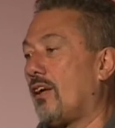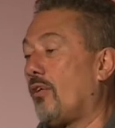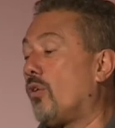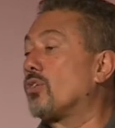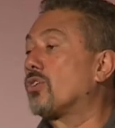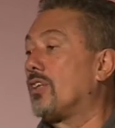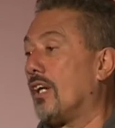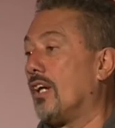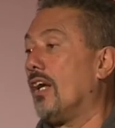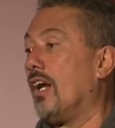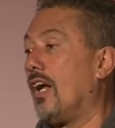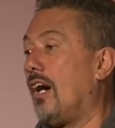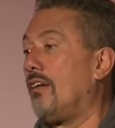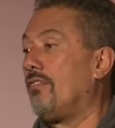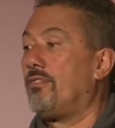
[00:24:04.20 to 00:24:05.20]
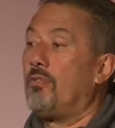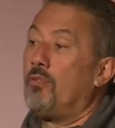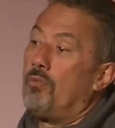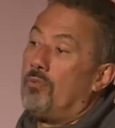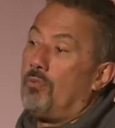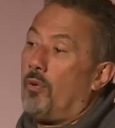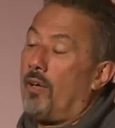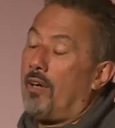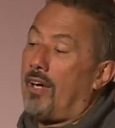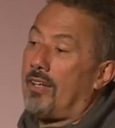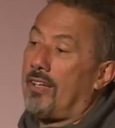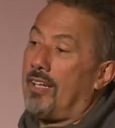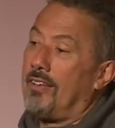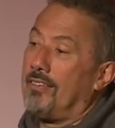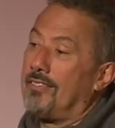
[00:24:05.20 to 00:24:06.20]
They're all still alive. Where are
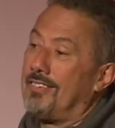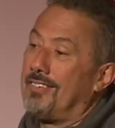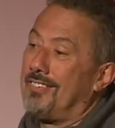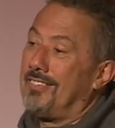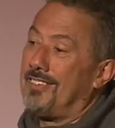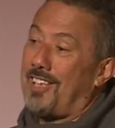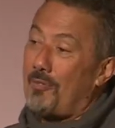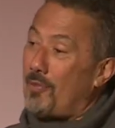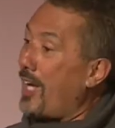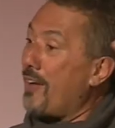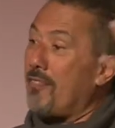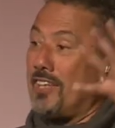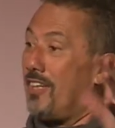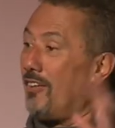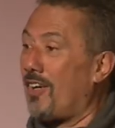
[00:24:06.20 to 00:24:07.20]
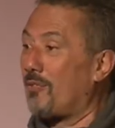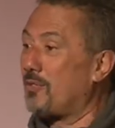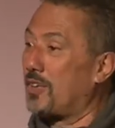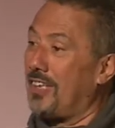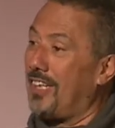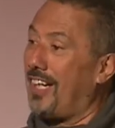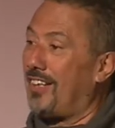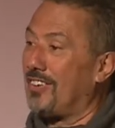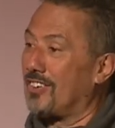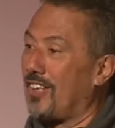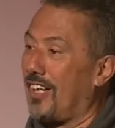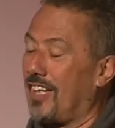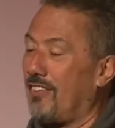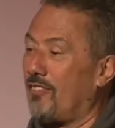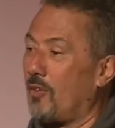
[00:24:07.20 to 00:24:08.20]
they? They'll be having their ups and downs
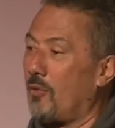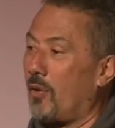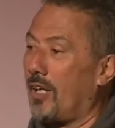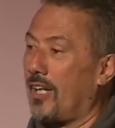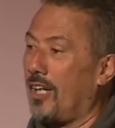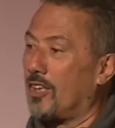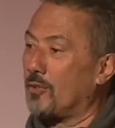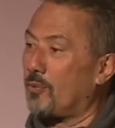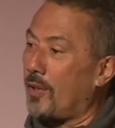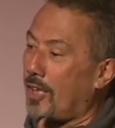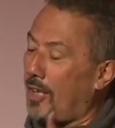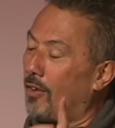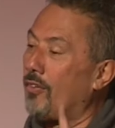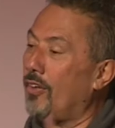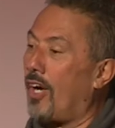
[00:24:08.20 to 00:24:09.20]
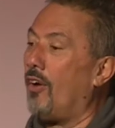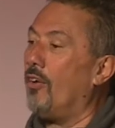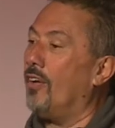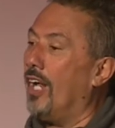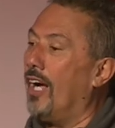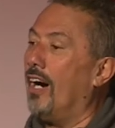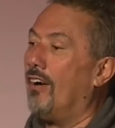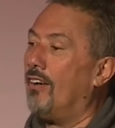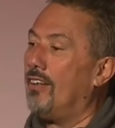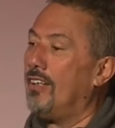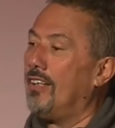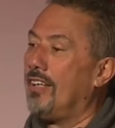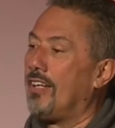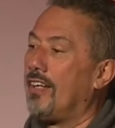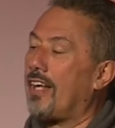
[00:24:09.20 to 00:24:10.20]
like everybody else, but they'll know now.
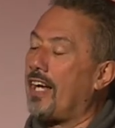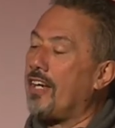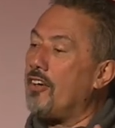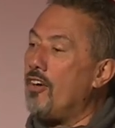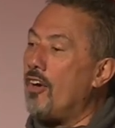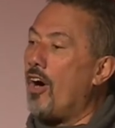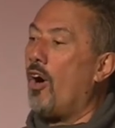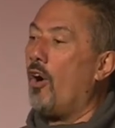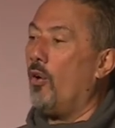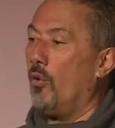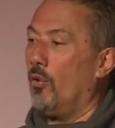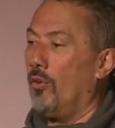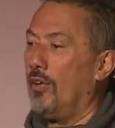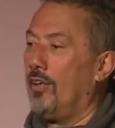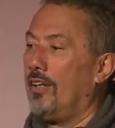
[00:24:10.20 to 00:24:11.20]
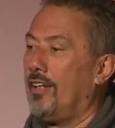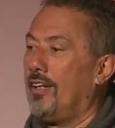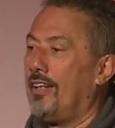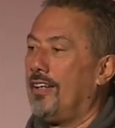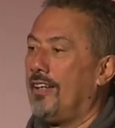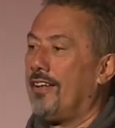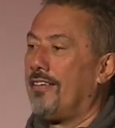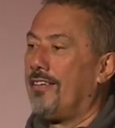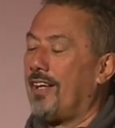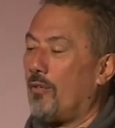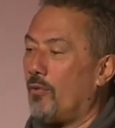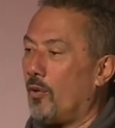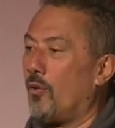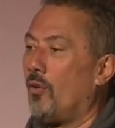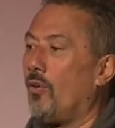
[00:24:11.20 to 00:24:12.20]
They know that
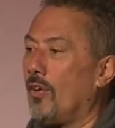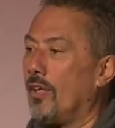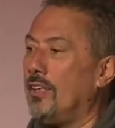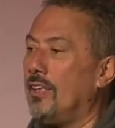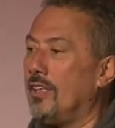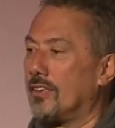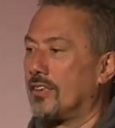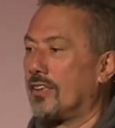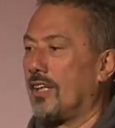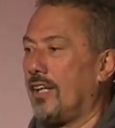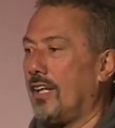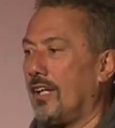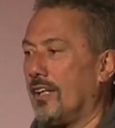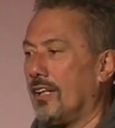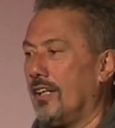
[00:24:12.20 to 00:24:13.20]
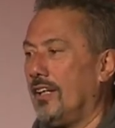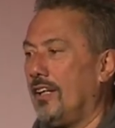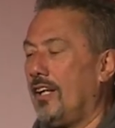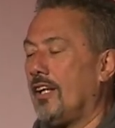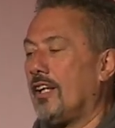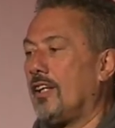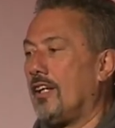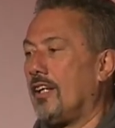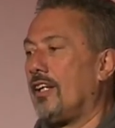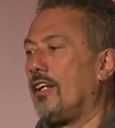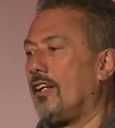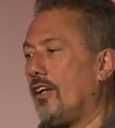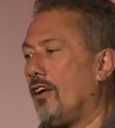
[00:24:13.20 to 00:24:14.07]
we're all in this together. How many